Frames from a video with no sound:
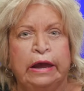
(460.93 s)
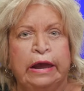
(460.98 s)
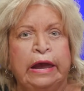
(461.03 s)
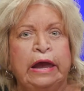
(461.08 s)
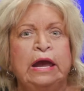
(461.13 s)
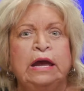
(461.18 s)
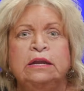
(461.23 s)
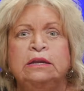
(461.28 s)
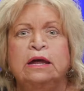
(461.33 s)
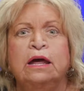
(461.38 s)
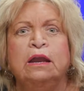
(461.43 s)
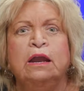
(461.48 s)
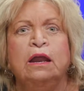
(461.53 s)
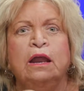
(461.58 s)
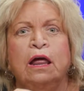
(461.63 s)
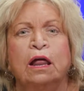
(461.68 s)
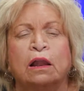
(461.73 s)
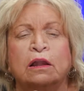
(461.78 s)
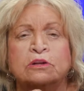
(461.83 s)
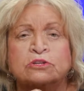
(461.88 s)
he did
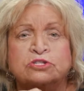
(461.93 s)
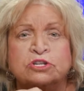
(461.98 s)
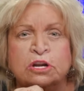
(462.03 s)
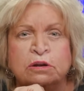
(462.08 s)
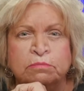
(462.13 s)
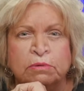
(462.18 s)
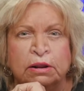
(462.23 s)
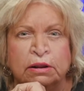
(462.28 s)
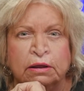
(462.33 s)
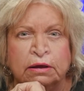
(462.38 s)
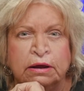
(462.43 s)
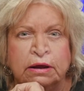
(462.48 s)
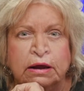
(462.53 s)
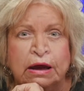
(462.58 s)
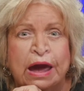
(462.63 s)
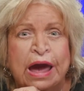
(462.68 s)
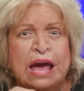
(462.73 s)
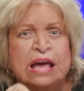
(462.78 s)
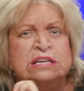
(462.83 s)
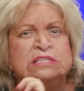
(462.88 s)
it illegitimately.
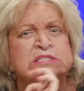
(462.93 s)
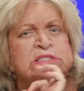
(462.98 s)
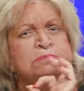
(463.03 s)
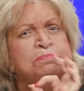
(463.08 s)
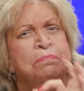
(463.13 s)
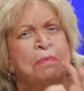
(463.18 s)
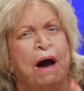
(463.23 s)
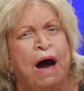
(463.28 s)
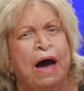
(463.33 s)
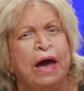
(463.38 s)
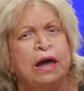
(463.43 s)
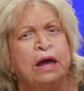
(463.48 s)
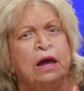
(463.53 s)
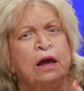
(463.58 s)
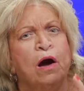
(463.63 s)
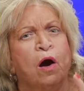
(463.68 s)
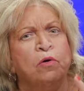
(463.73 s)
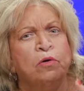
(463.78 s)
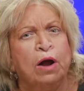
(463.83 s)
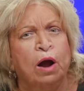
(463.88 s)
He's
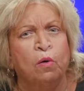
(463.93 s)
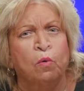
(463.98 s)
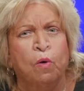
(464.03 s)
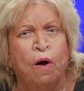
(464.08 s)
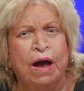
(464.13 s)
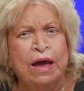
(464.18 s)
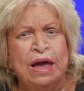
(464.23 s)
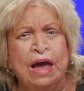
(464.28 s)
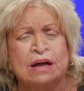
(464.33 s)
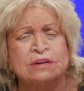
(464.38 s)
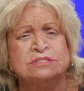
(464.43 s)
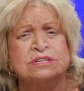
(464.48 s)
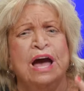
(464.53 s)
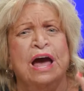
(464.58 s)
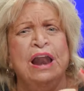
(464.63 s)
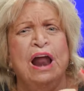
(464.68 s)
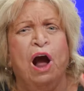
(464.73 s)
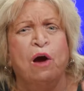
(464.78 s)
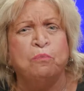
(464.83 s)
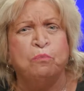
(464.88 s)
spying on our White House
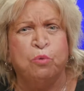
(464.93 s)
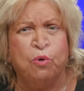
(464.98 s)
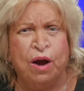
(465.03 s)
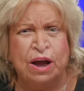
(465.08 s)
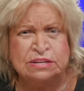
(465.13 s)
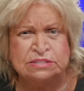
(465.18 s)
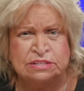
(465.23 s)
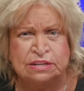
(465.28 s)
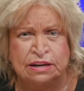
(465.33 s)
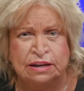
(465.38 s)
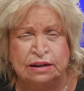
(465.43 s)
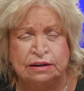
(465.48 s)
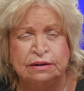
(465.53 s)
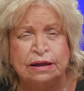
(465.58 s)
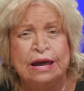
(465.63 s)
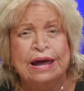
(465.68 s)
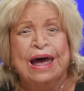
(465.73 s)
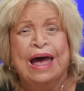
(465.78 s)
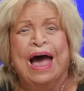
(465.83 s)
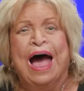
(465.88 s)
and our president,
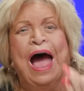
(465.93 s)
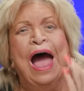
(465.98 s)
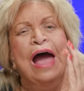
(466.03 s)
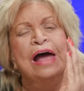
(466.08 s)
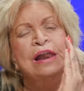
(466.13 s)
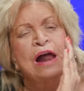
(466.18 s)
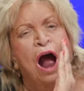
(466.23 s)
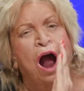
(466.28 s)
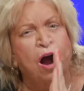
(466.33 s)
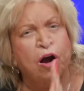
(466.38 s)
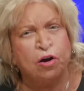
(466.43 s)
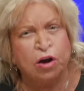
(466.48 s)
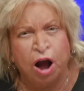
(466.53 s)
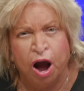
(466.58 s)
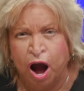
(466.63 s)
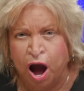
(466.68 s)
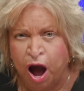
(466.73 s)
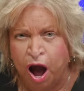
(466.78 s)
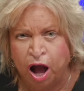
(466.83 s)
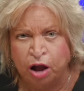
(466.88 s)
and our
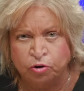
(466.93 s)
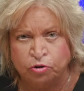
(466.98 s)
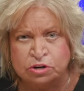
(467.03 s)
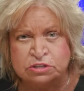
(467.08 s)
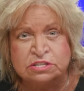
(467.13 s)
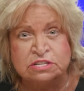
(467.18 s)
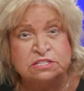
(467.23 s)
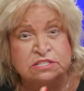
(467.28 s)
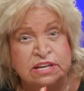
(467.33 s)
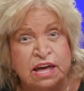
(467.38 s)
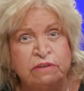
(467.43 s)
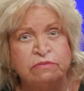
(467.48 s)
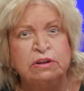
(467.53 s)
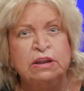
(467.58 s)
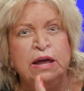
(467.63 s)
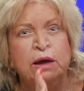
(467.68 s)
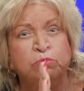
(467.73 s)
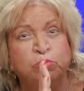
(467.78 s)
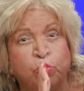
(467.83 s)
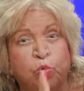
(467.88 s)
Congress is
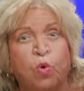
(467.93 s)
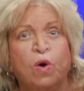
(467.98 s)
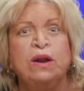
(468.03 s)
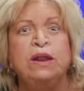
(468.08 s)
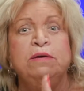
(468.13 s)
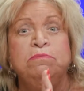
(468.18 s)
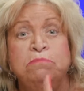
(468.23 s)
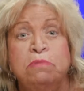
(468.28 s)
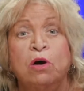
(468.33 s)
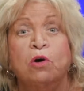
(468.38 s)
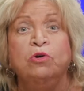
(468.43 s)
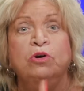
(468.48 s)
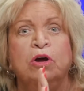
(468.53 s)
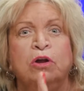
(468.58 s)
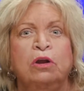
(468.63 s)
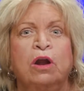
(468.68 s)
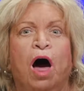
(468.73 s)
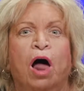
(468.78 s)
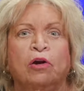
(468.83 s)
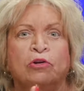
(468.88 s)
giving him $20
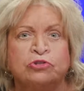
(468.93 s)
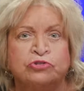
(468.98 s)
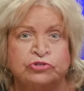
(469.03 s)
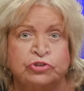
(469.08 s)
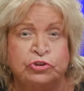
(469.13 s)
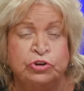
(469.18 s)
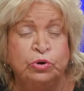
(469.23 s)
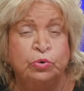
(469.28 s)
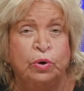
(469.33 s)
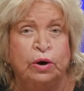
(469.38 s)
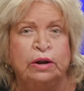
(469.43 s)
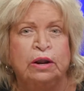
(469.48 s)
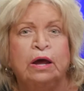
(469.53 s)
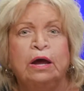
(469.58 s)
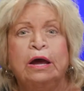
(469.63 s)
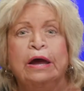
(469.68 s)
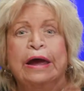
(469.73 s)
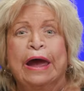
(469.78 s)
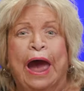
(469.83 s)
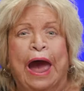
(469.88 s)
million to do it.
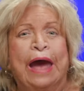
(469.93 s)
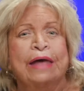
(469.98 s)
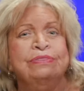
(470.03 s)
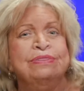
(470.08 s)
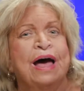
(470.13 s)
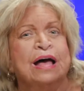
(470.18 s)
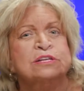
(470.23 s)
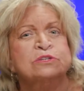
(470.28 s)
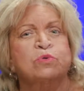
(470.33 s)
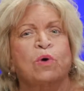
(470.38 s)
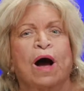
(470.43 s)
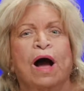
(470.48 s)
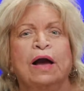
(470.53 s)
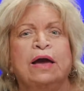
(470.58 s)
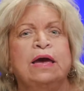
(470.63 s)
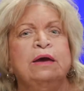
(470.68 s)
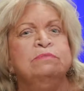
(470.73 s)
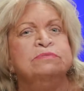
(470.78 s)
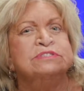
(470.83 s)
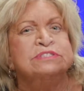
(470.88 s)
And that's why I
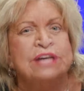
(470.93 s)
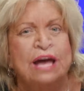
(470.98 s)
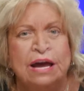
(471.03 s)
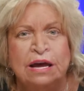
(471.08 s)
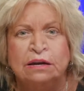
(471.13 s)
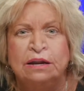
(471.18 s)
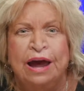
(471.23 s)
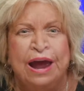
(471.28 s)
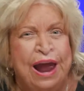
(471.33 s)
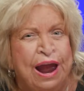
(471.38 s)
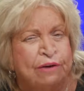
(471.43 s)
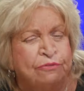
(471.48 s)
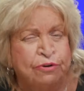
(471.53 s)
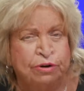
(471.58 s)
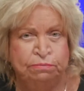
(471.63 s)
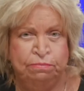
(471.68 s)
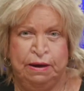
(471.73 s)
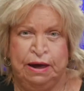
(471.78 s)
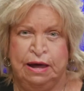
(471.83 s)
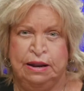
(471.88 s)
keep saying to
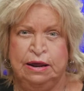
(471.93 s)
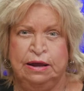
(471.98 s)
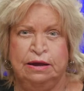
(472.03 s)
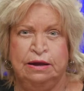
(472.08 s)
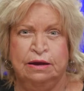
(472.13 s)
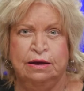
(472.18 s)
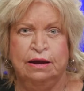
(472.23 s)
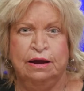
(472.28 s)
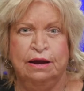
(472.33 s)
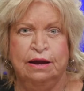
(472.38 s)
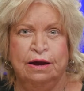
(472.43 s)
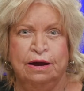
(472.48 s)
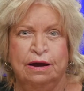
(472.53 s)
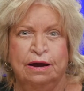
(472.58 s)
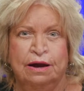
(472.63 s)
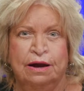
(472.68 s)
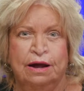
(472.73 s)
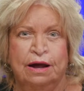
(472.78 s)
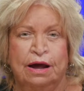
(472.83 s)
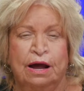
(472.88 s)
everybody,
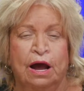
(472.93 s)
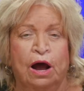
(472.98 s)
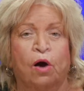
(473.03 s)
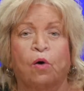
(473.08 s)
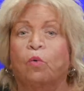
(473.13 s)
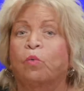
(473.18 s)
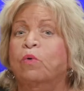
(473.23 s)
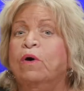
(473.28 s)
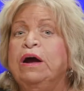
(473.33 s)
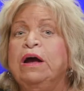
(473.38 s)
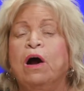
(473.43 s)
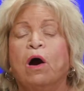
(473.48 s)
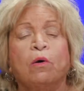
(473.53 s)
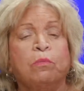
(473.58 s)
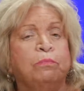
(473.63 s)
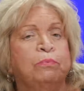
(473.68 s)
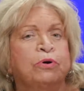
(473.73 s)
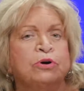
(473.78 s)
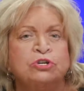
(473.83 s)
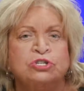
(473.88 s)
we are
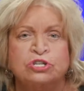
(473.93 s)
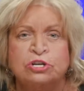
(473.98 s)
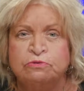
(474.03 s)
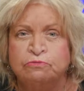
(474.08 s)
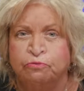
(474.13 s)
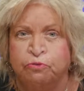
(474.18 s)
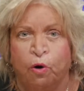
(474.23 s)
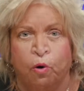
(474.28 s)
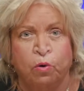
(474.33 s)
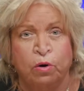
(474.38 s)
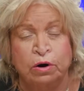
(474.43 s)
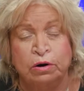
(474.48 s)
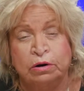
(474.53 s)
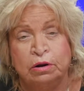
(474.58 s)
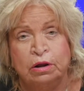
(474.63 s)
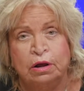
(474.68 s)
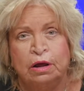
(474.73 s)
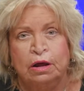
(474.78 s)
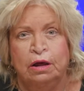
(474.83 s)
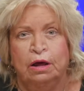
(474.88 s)
pushing
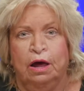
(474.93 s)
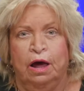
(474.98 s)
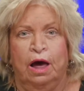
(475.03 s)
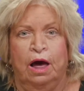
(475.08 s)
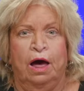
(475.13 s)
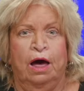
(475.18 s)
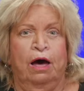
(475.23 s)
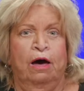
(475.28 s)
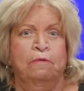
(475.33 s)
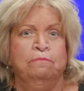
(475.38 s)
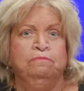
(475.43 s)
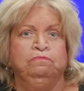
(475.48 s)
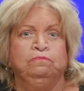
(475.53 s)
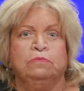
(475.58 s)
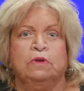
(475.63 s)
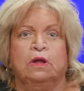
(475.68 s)
forward a